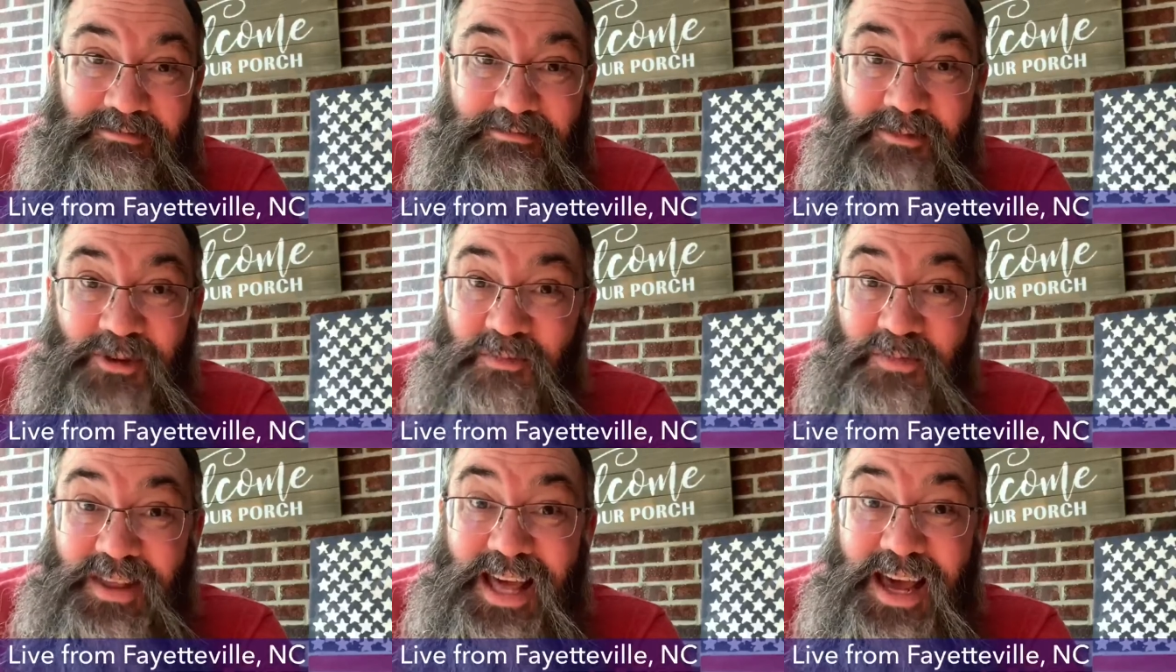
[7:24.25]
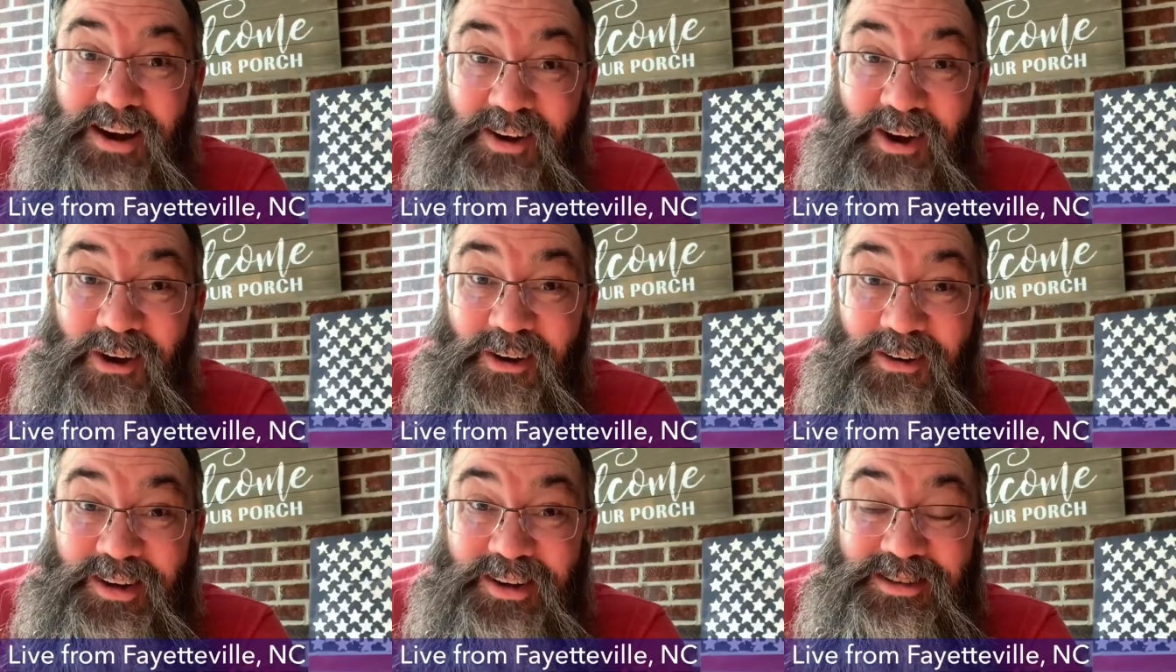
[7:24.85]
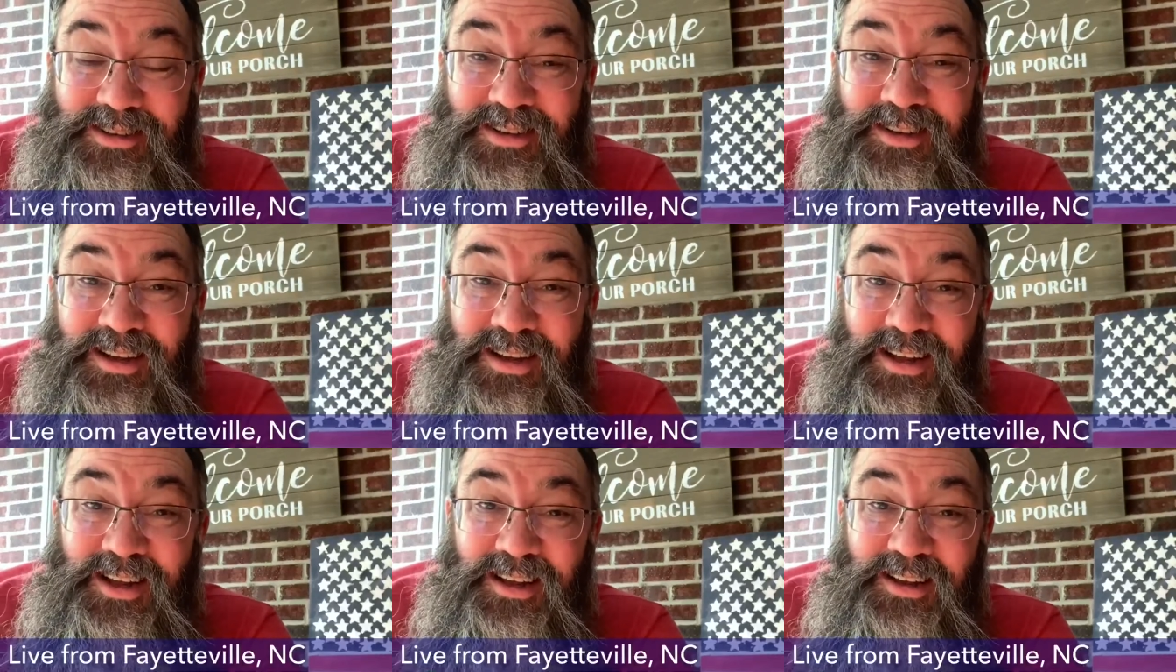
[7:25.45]
Don't mean that at all, because,
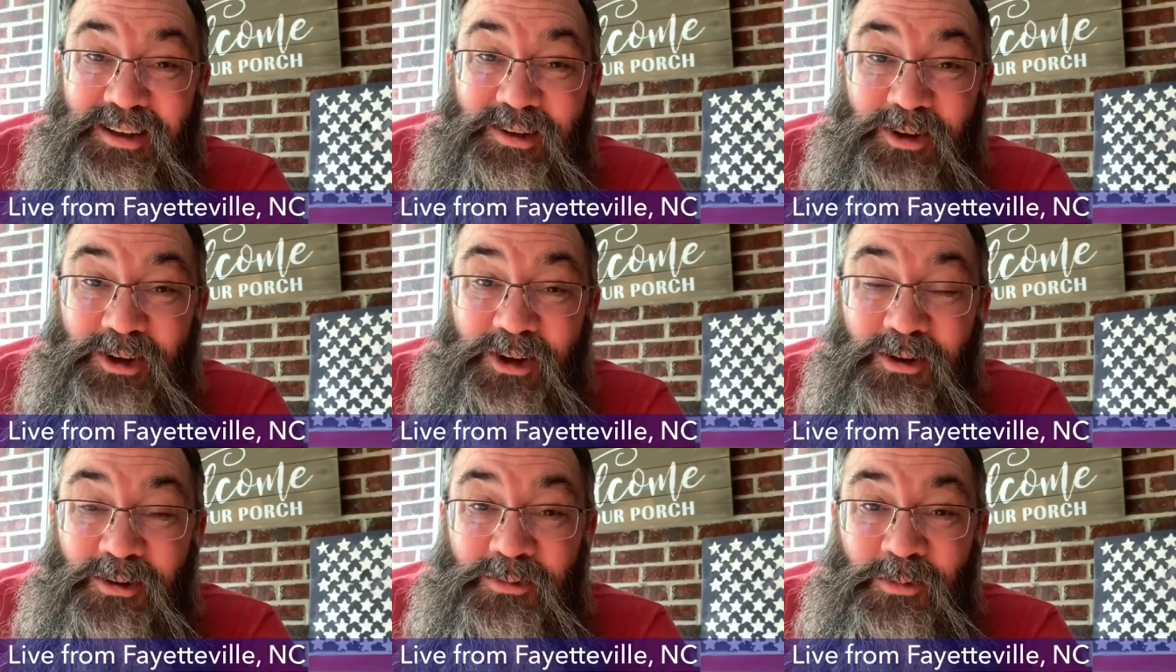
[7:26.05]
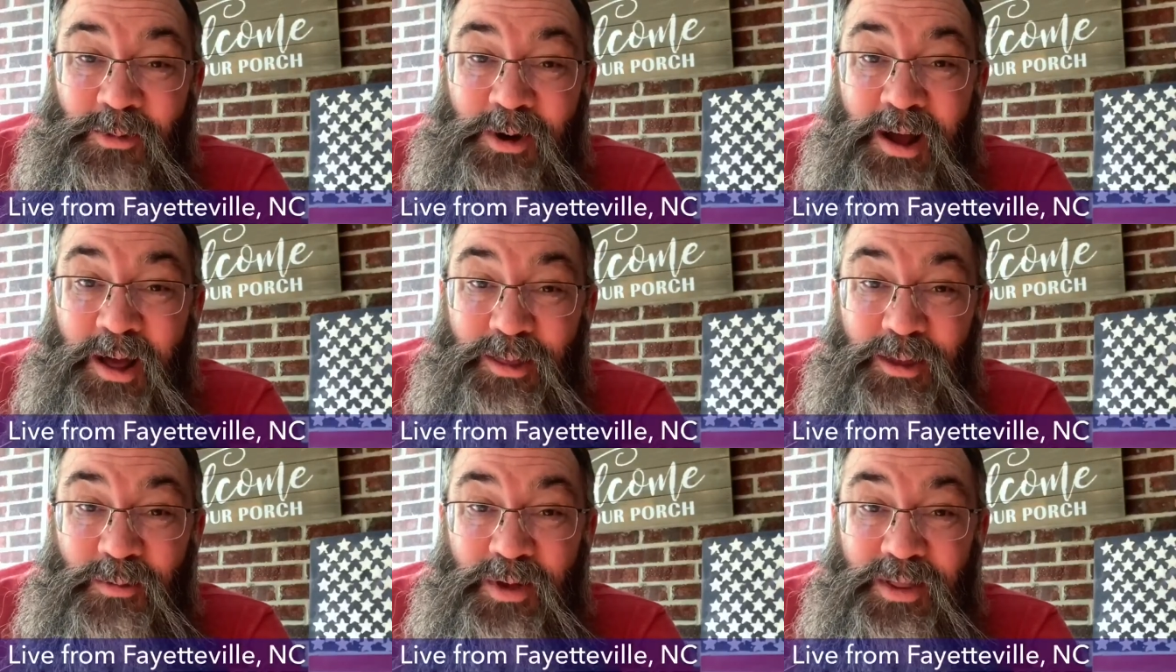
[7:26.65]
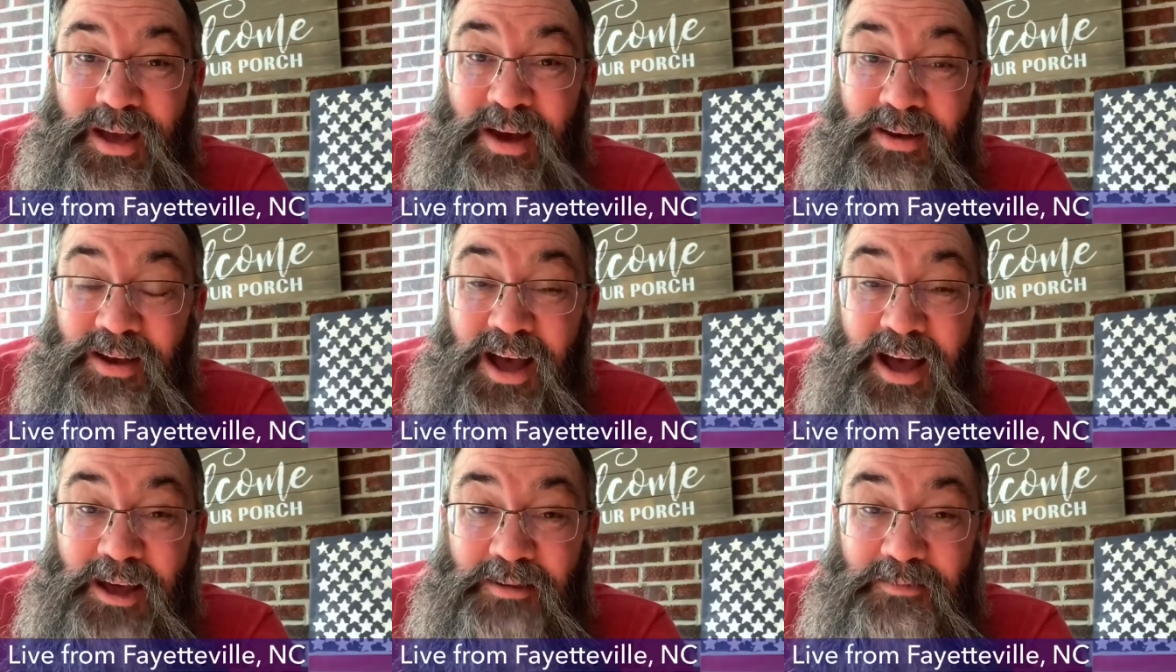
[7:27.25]
you know, we're nothing without
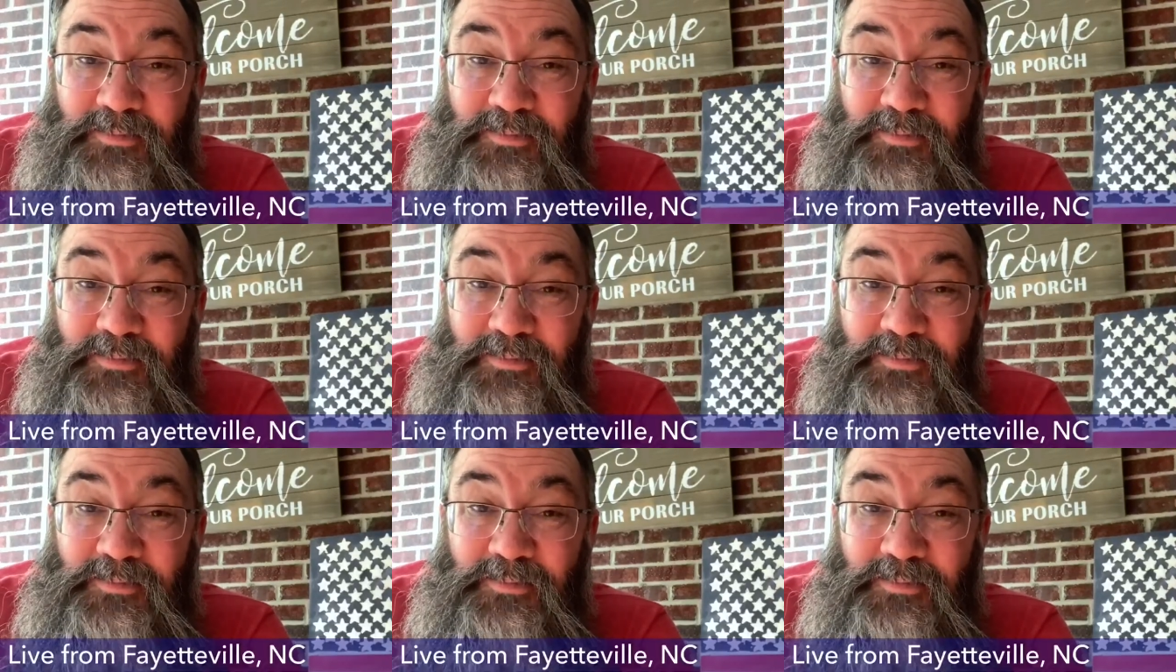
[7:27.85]
God.